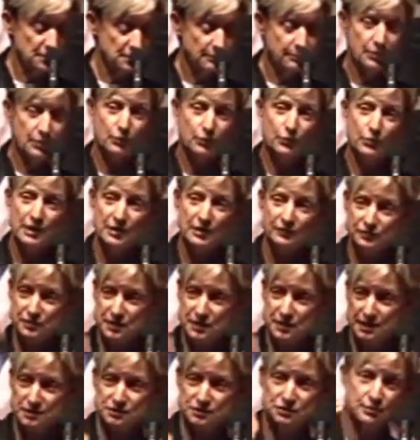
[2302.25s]
But we have
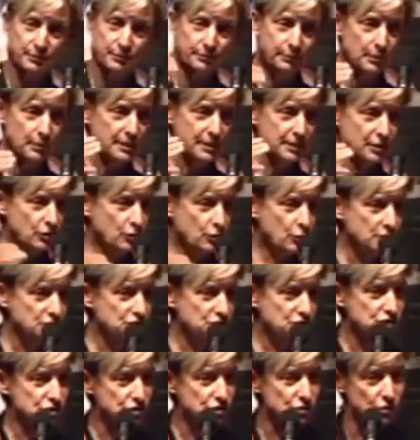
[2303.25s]
to ask a prior
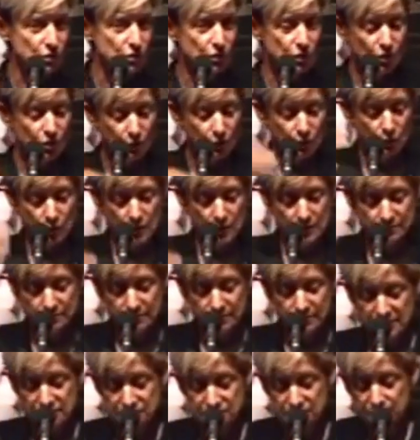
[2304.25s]
question what
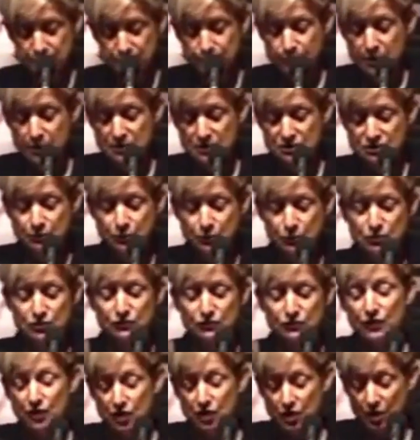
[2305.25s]
makes it possible to
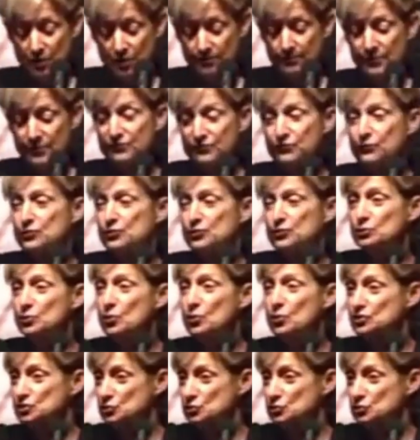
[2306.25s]
even come before the law,